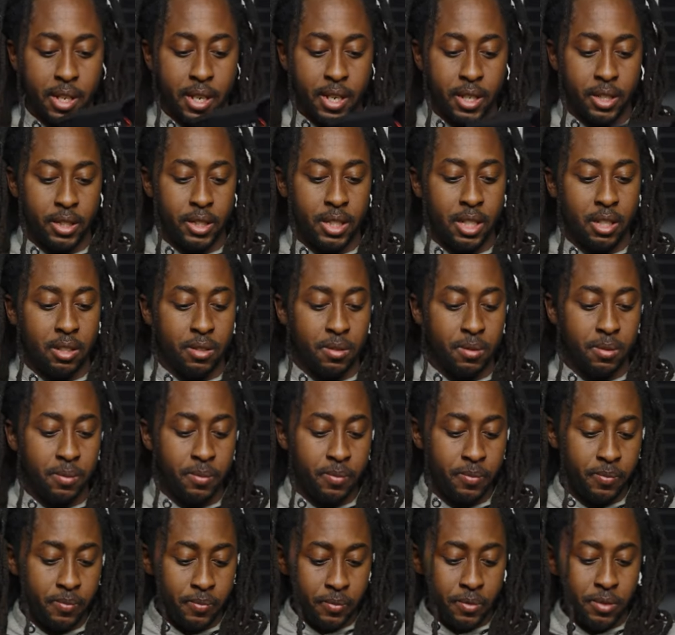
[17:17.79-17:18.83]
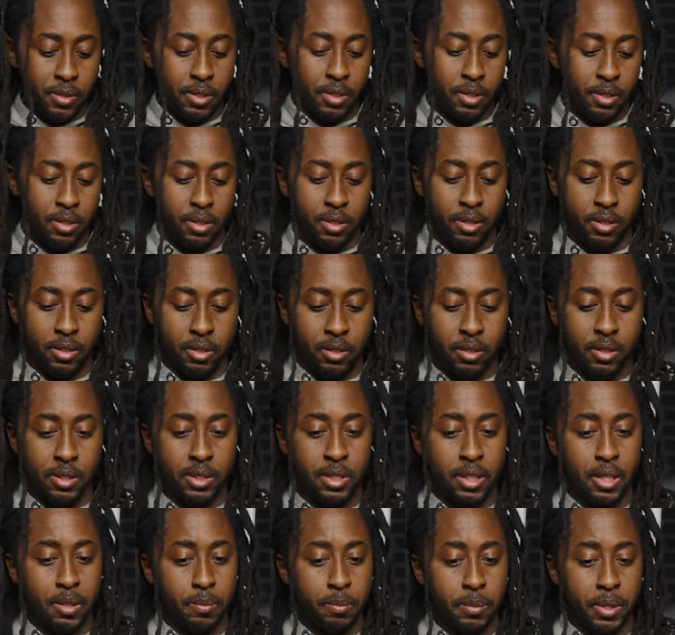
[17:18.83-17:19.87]
I didn't tell them. You know what I'm
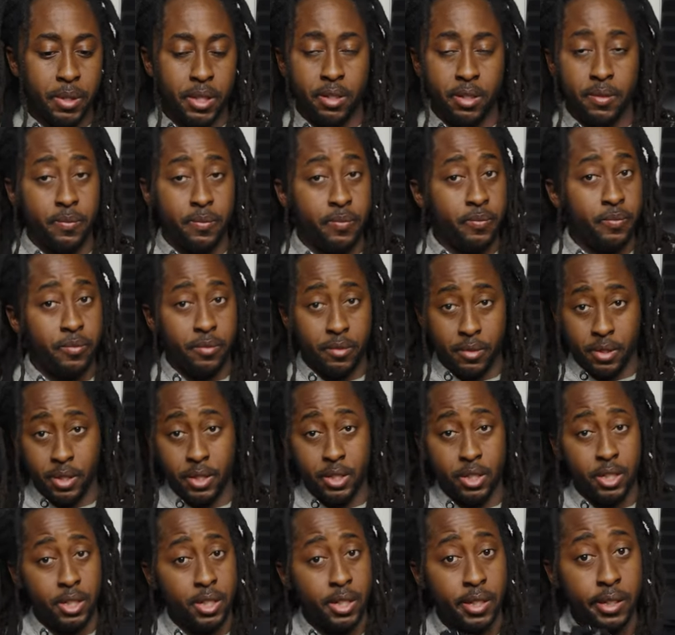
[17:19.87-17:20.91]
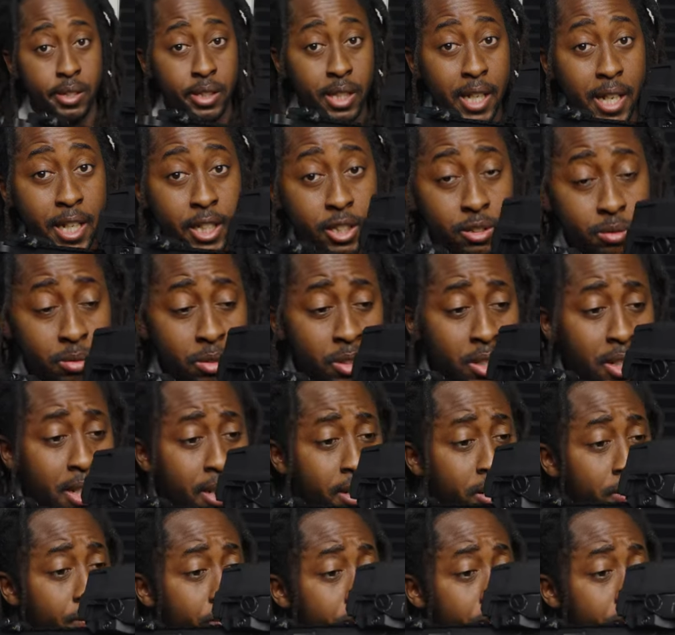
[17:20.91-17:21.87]
saying? But shit, danger real like the